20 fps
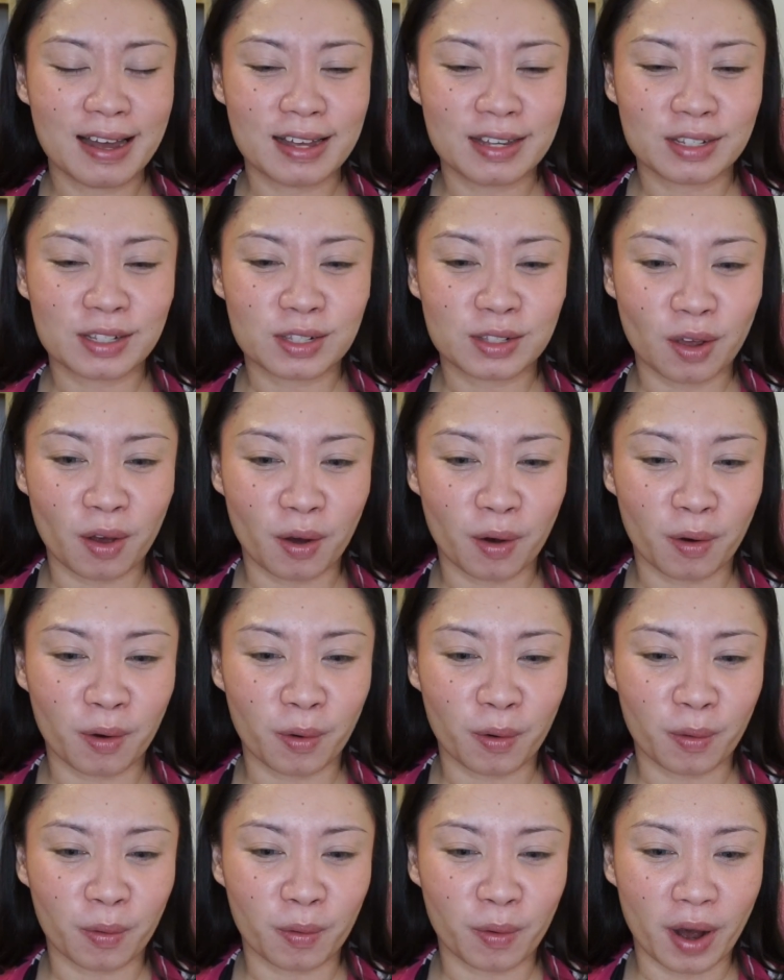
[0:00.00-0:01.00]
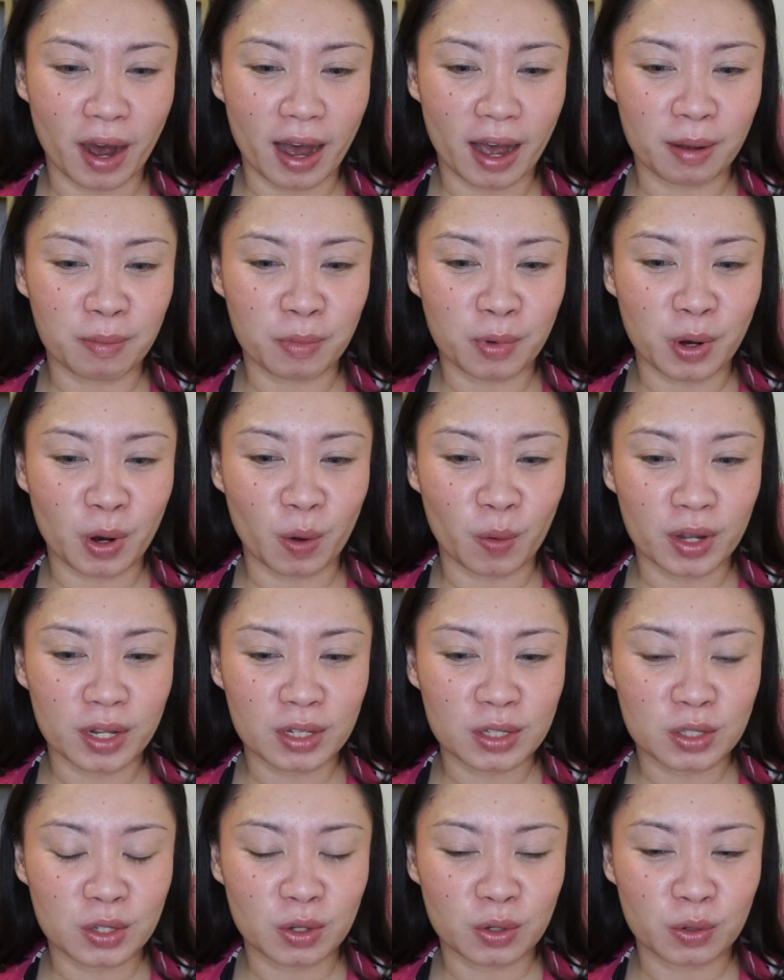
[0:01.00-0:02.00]
So I'm
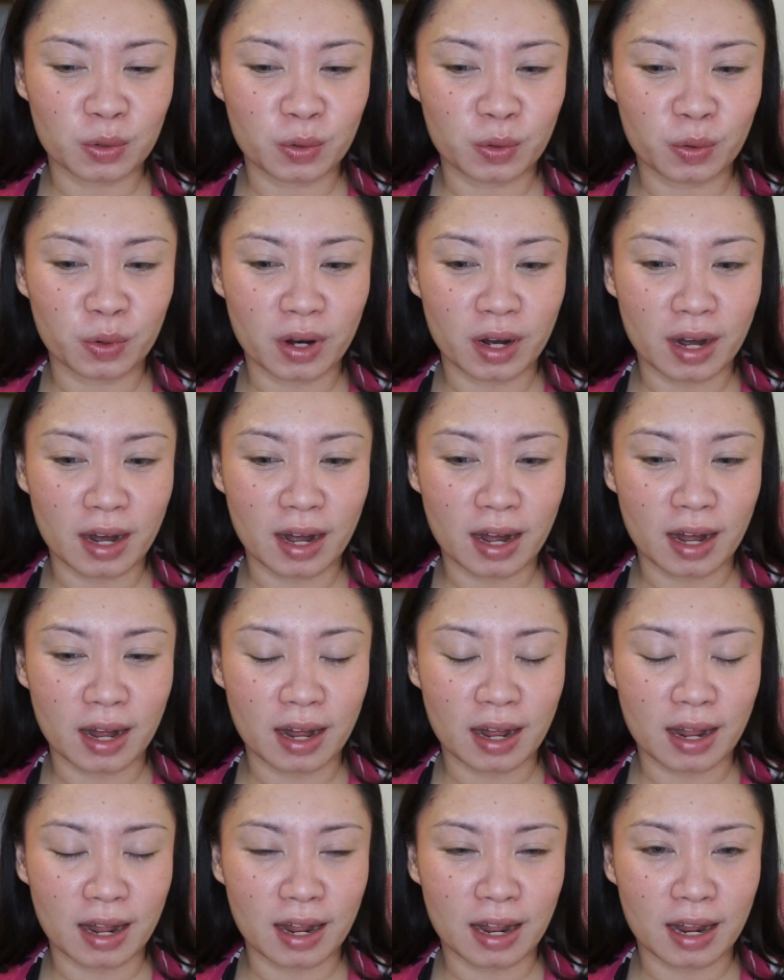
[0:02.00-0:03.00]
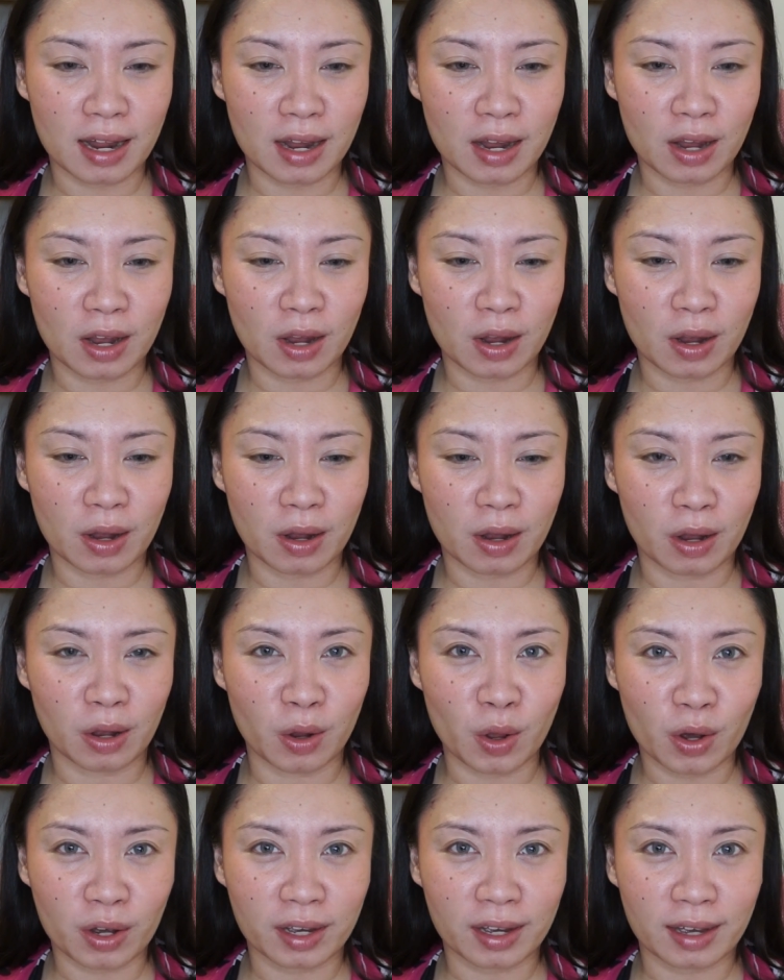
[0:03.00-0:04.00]
going to
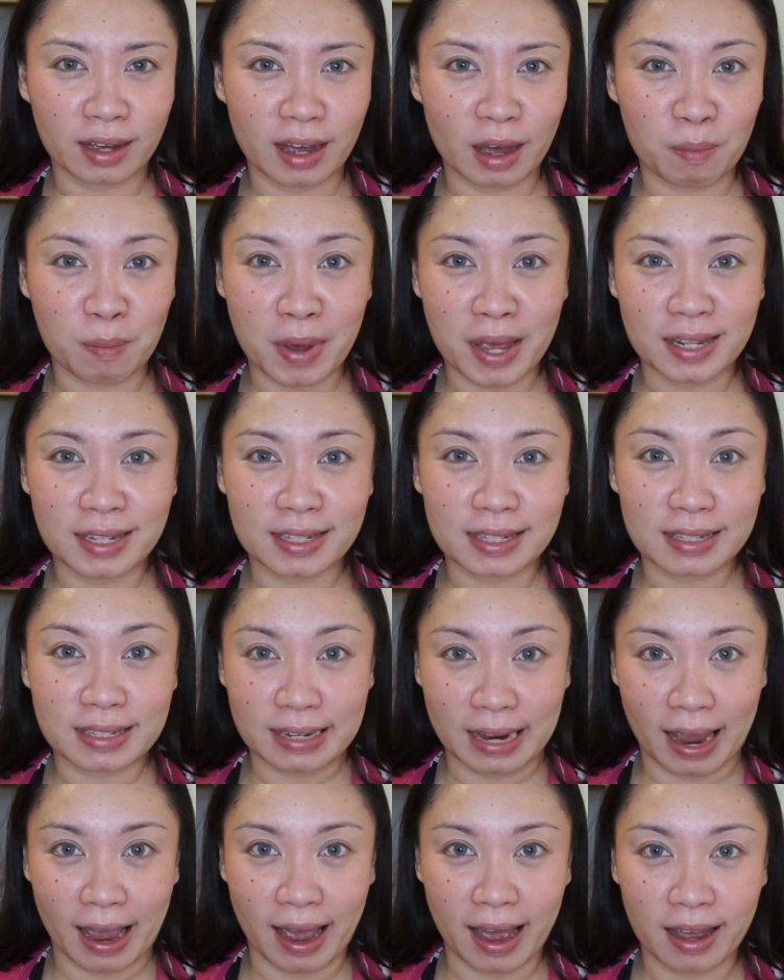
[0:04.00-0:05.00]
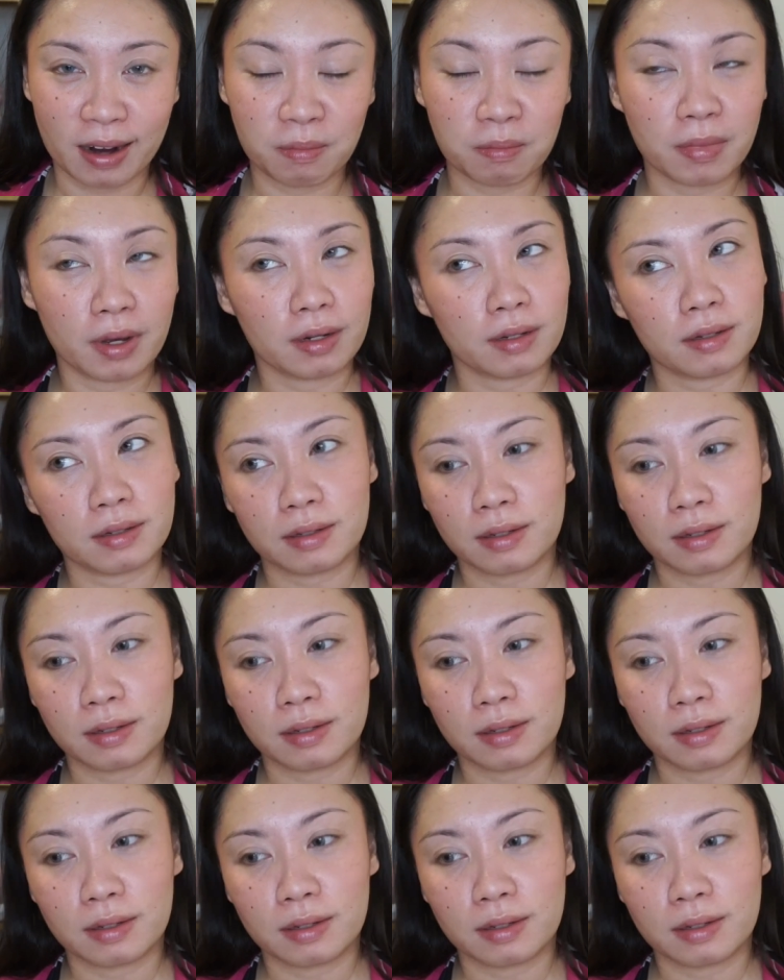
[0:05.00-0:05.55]
look a bit tan, but